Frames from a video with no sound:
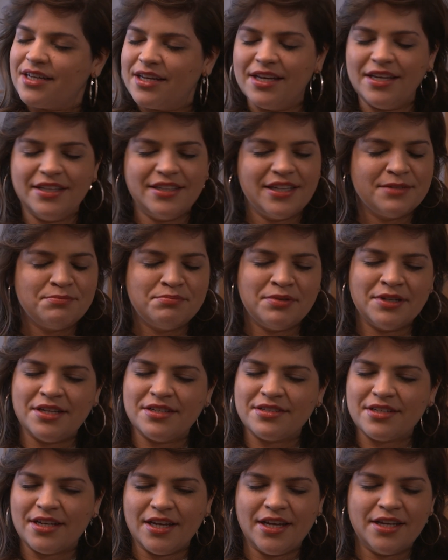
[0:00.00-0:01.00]
I
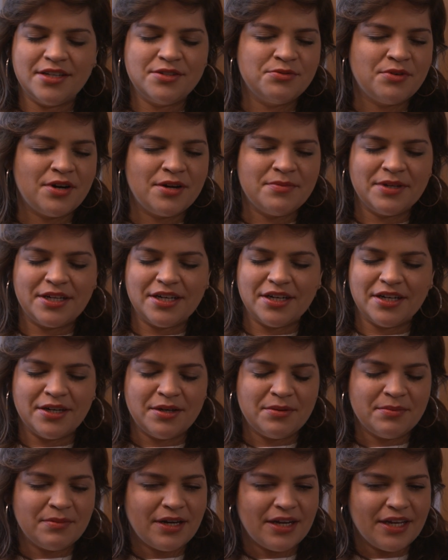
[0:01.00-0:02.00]
hate who I
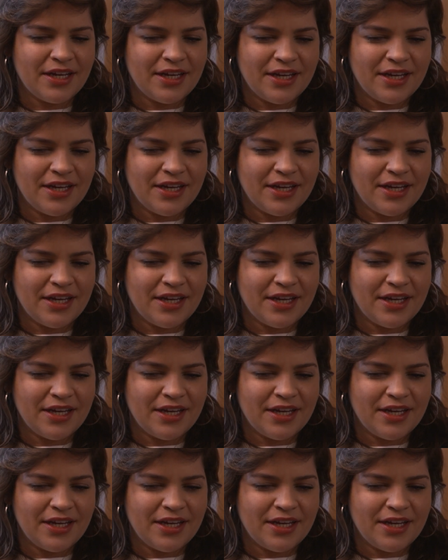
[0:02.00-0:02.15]
become.